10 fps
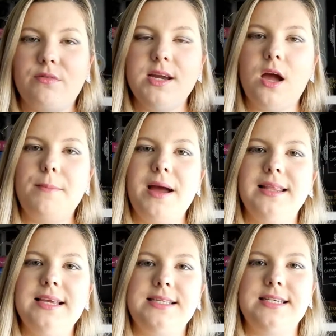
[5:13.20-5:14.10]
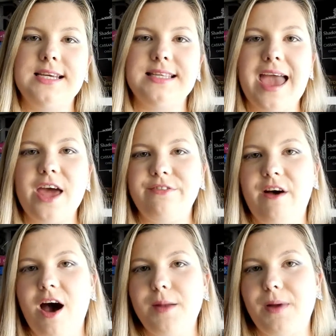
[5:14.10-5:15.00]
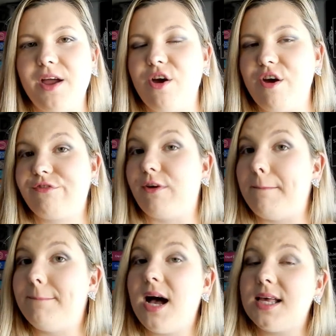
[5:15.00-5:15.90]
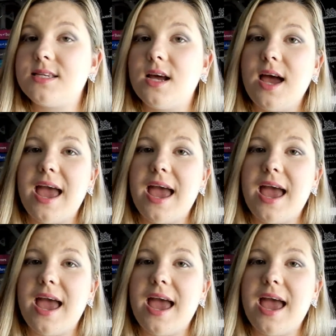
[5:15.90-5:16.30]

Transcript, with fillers: 3 on my list is Out of Heart by Earthfriend Master,